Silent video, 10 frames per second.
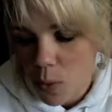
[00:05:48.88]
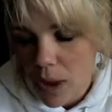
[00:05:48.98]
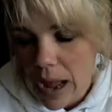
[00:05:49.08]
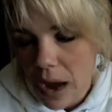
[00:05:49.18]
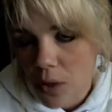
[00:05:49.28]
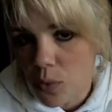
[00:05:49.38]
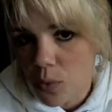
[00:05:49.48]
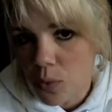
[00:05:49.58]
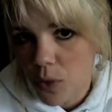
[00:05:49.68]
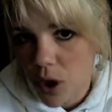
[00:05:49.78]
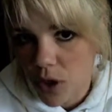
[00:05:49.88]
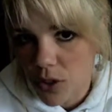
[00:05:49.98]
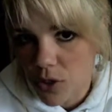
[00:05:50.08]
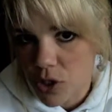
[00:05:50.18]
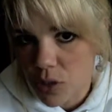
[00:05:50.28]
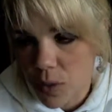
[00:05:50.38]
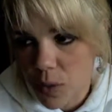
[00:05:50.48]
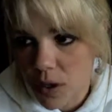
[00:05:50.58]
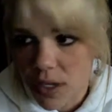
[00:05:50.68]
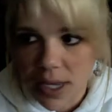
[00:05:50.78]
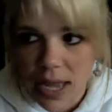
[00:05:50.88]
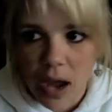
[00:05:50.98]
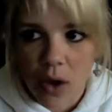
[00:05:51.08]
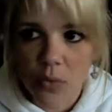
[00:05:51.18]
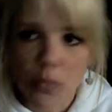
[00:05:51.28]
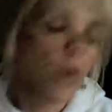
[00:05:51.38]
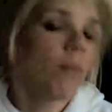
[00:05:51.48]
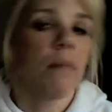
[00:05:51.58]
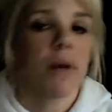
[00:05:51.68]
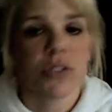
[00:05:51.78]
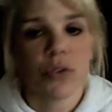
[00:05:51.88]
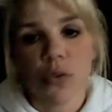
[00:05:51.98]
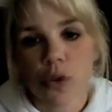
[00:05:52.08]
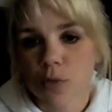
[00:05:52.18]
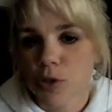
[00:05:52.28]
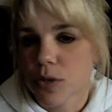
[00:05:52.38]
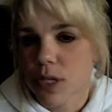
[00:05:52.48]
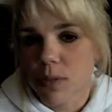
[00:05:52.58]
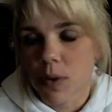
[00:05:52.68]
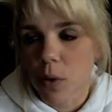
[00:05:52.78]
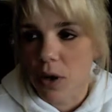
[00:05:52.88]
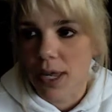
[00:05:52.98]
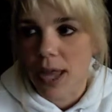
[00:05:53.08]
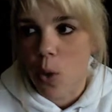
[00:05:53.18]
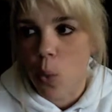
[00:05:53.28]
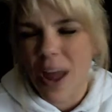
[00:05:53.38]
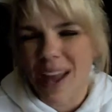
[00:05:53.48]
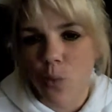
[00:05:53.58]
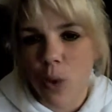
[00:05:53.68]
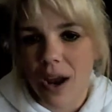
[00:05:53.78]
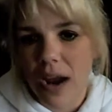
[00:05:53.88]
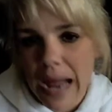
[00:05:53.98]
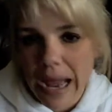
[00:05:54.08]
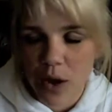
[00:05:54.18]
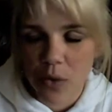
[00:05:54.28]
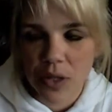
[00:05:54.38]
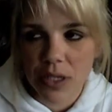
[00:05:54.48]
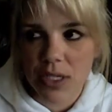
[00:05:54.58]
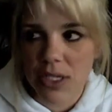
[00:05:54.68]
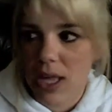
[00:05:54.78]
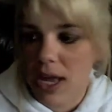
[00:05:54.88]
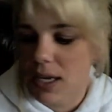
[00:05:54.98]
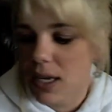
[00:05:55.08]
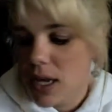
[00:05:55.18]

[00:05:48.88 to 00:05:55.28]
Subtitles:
how hard you should be working out, what muscle groups you need to be working out, when, where, how, things like that.